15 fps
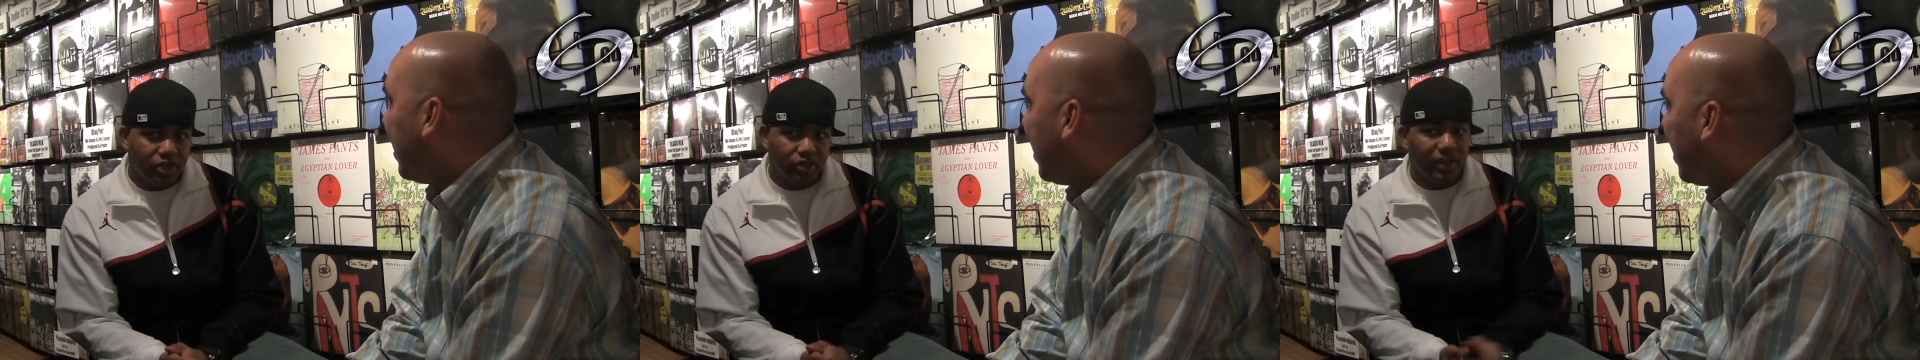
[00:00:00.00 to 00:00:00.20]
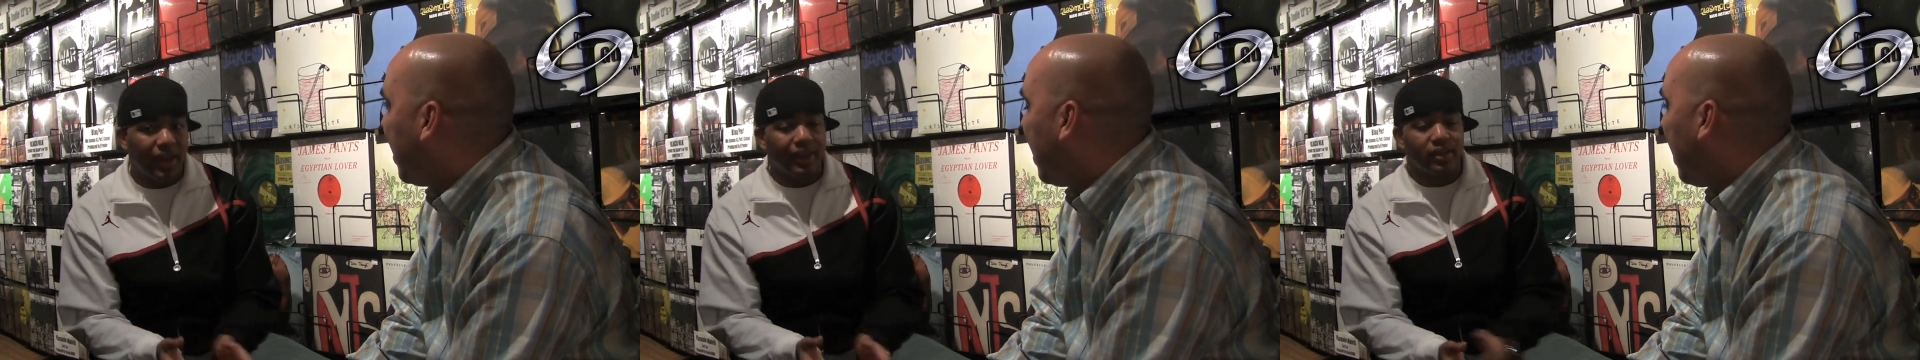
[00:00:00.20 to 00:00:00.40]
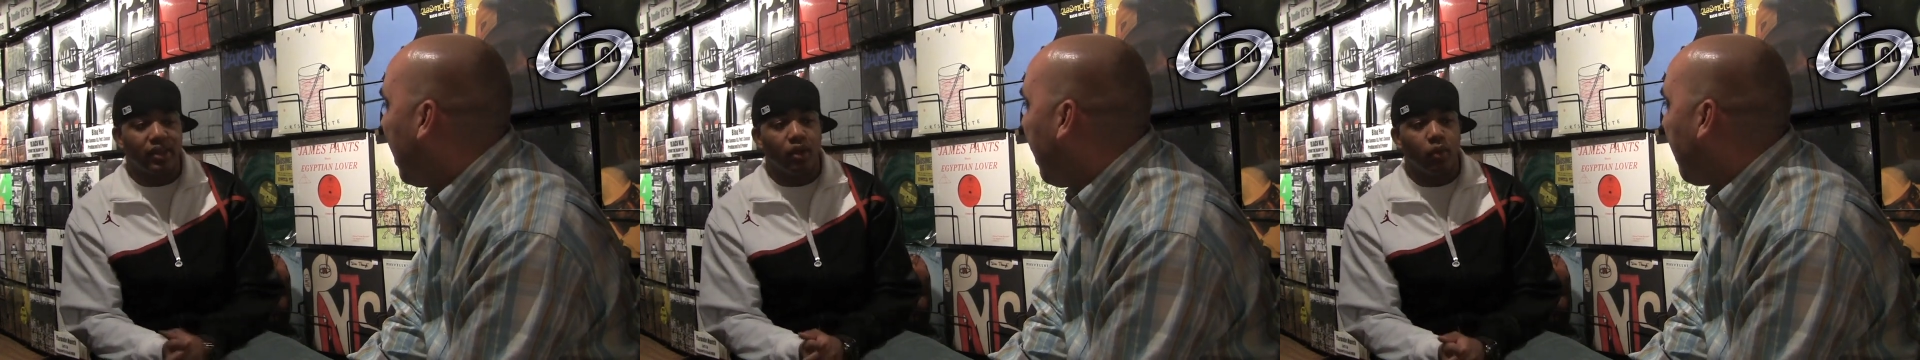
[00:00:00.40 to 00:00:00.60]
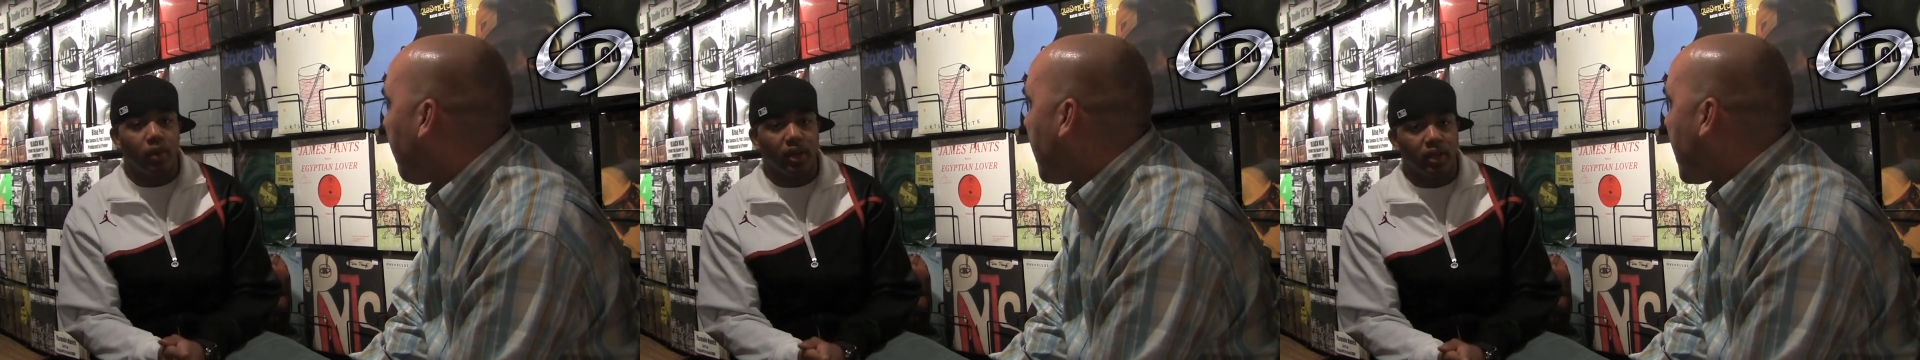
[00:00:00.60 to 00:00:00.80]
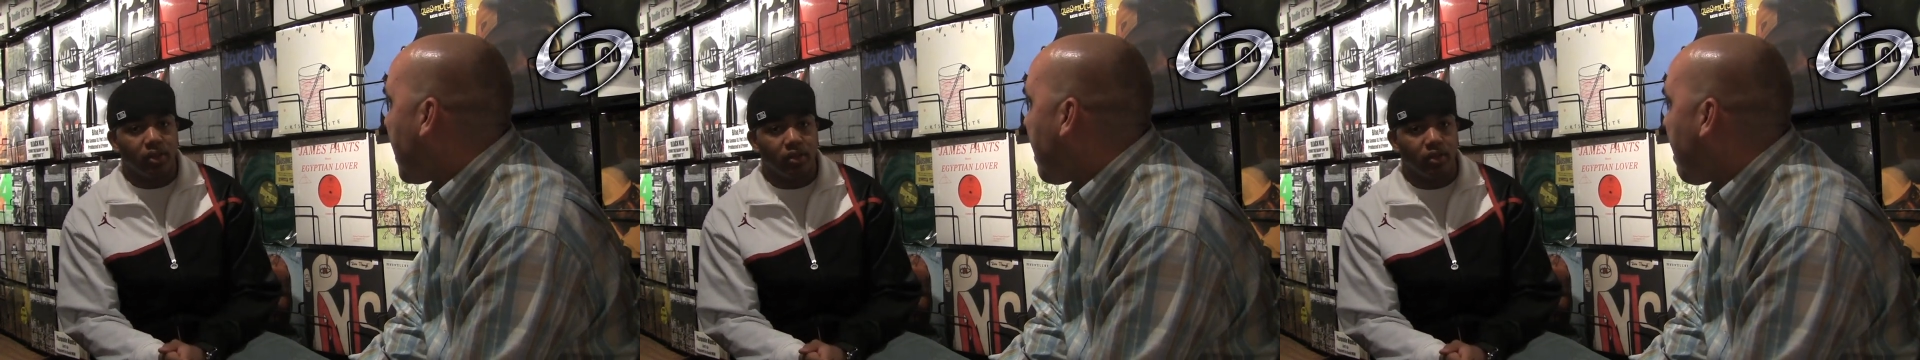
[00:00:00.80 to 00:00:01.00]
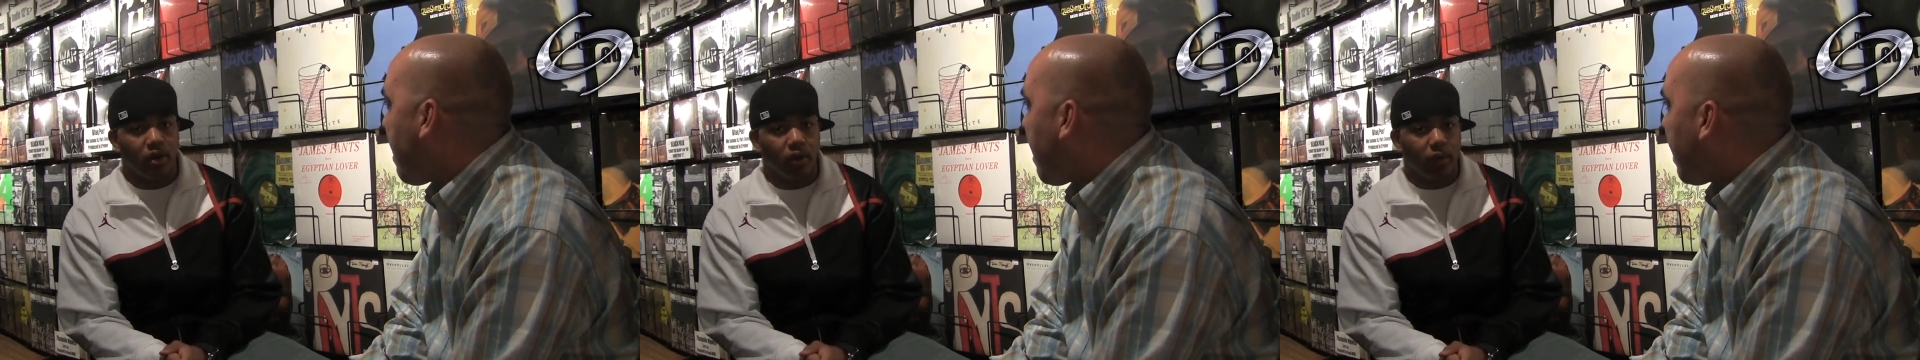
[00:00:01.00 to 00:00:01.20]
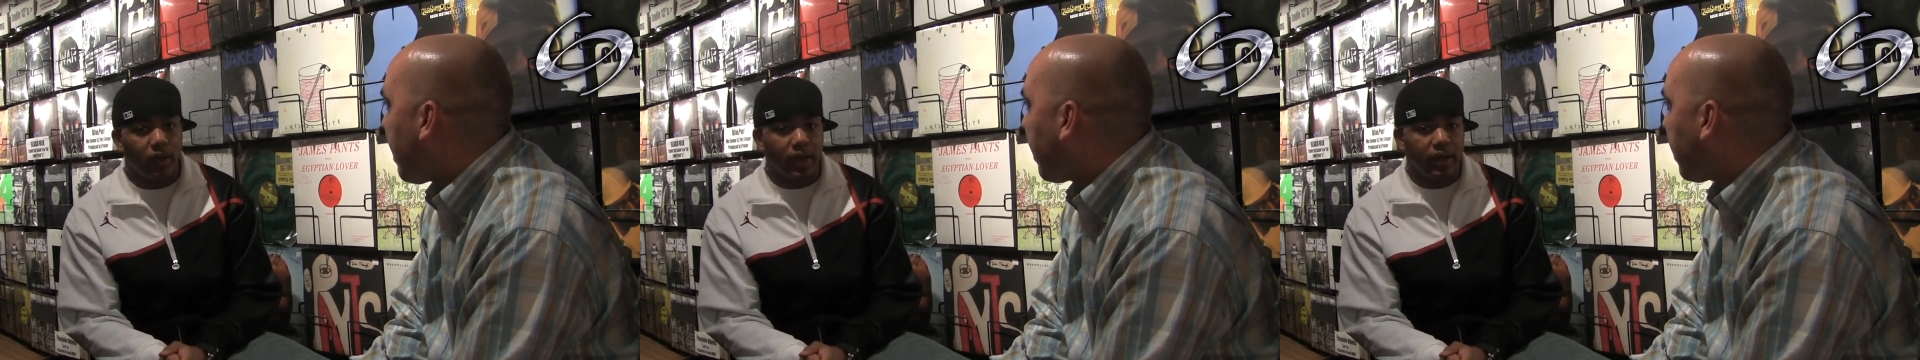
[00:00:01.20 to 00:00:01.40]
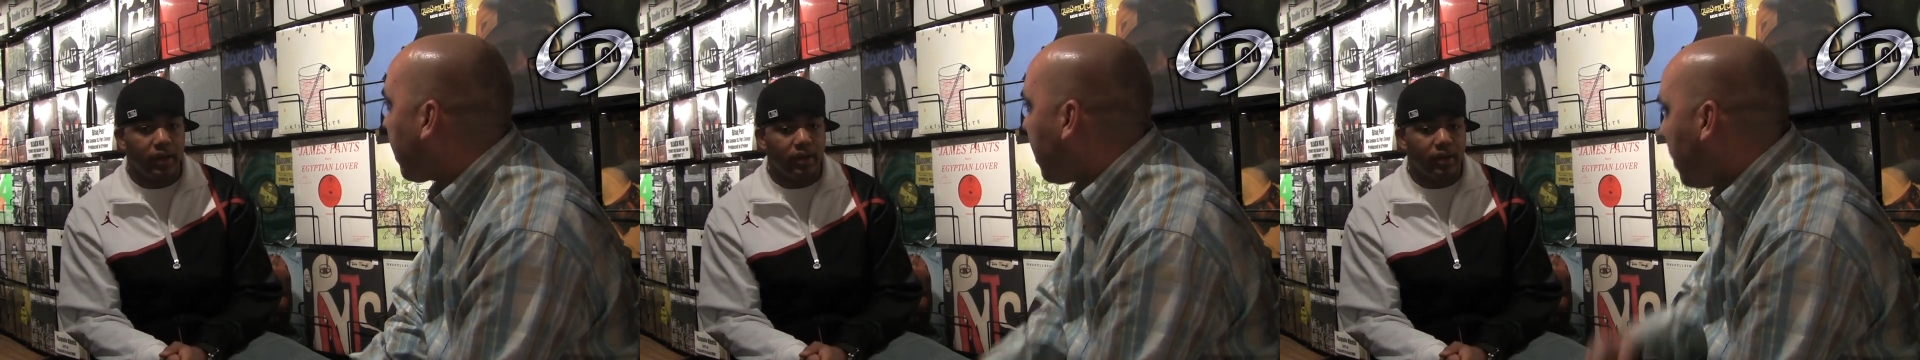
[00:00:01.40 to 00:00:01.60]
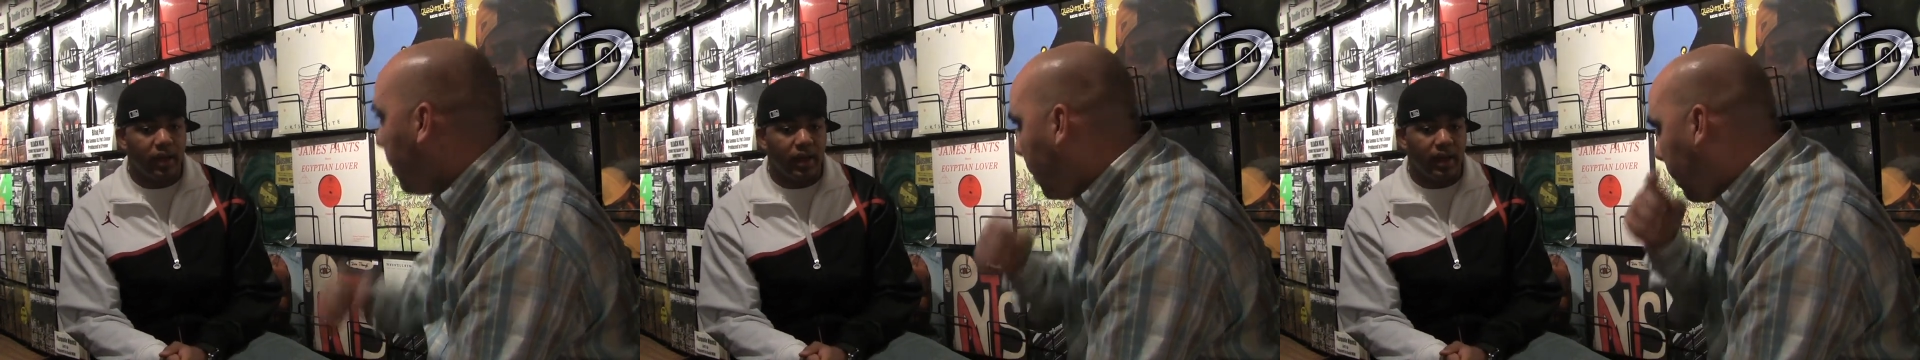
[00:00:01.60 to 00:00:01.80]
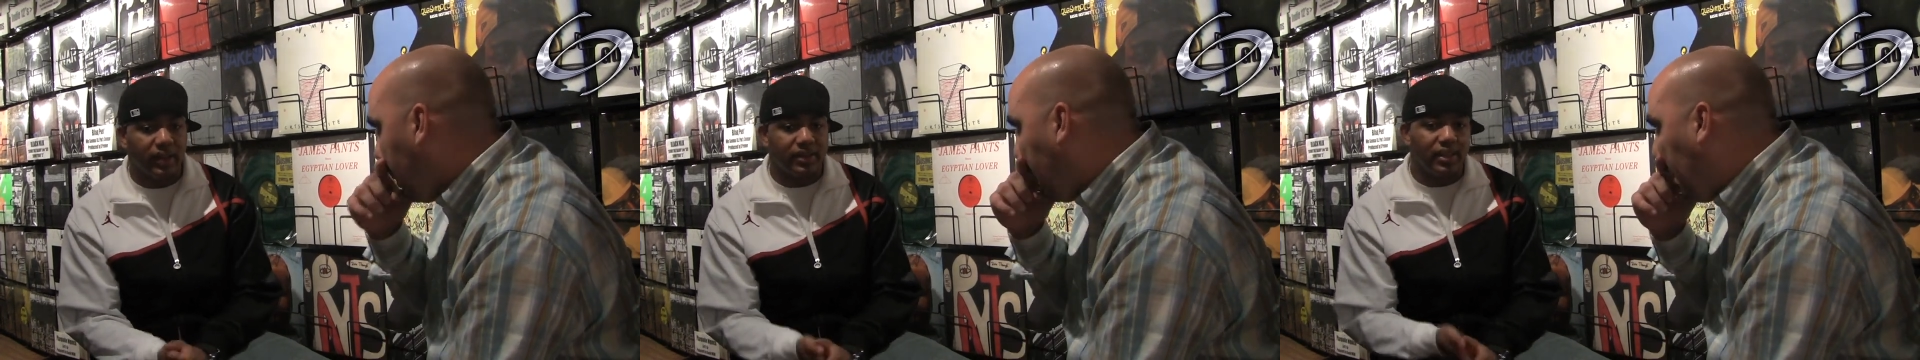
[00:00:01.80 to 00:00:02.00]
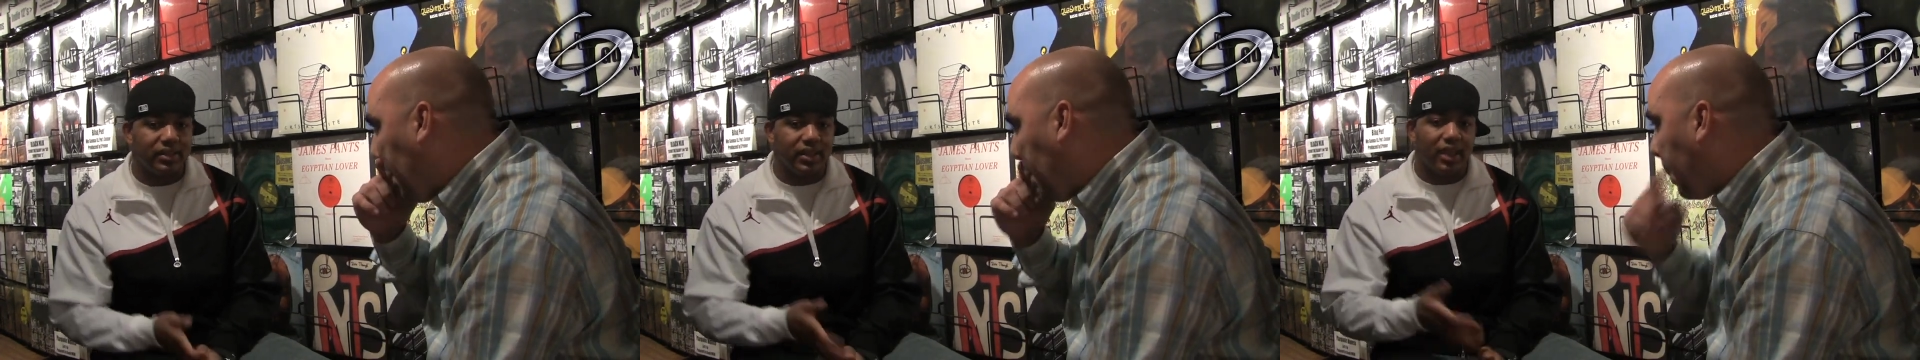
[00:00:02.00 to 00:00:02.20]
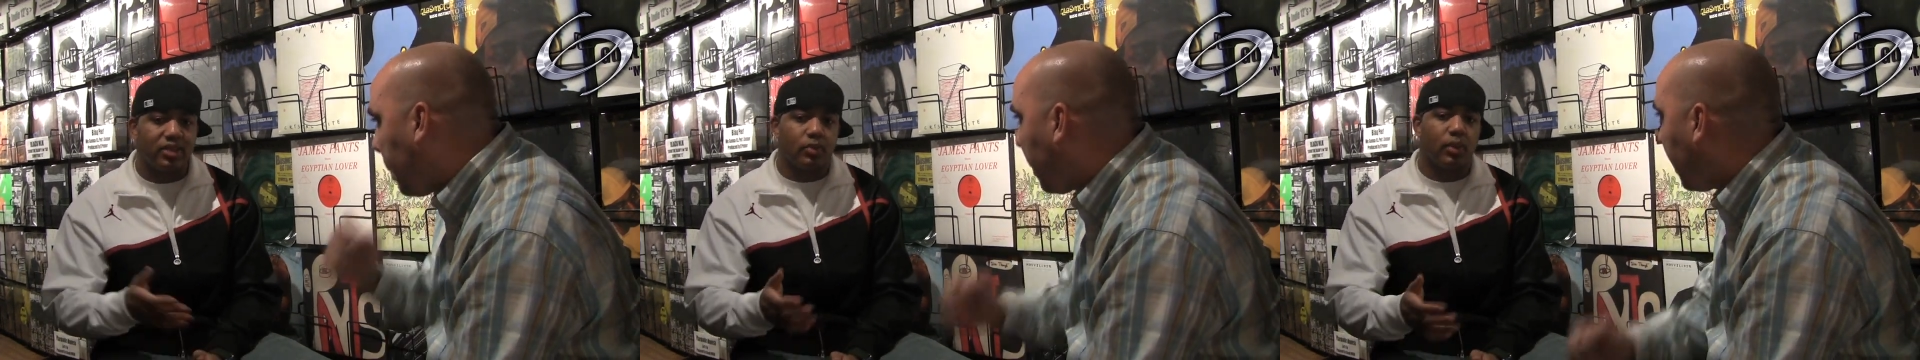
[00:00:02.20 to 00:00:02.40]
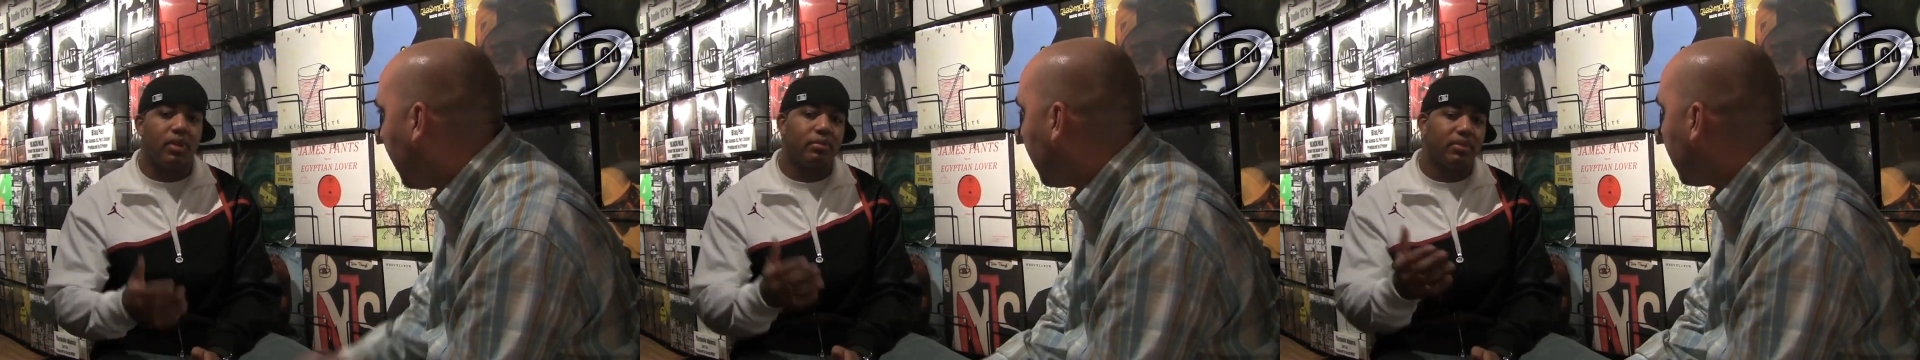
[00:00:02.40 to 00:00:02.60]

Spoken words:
you got to deal with it, And I think that's where